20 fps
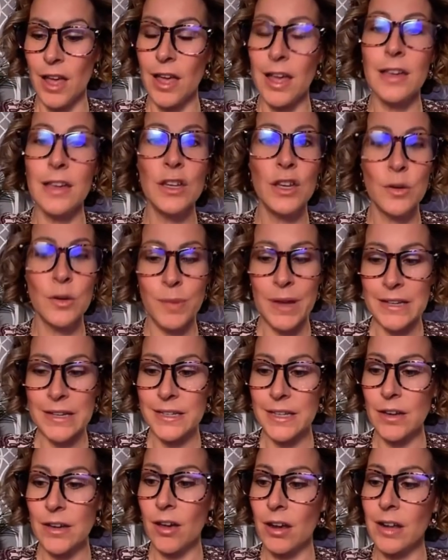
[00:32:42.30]
uh, you're
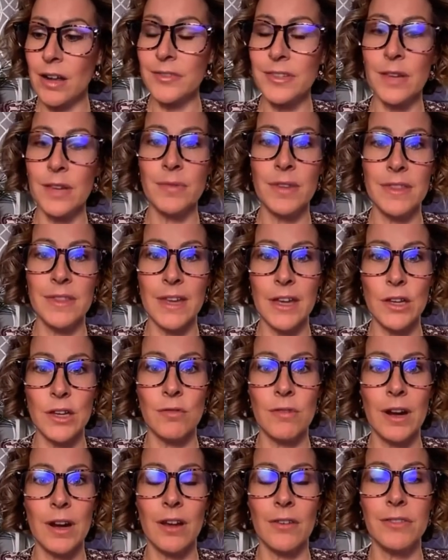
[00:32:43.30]
basing out of something that
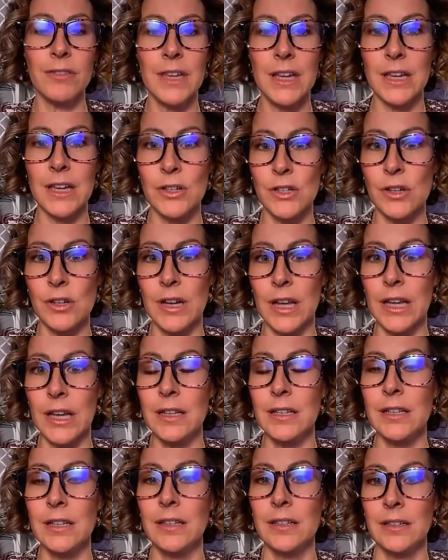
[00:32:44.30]
you read off the
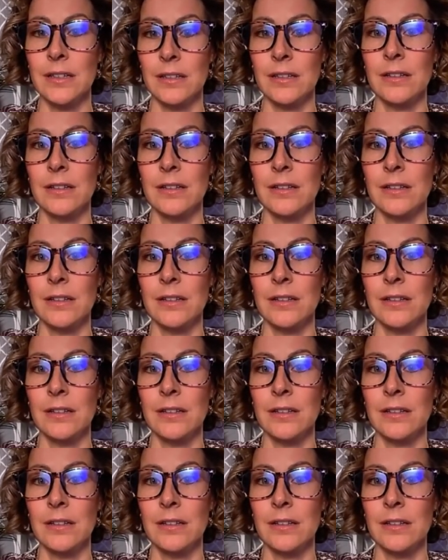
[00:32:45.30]
internet.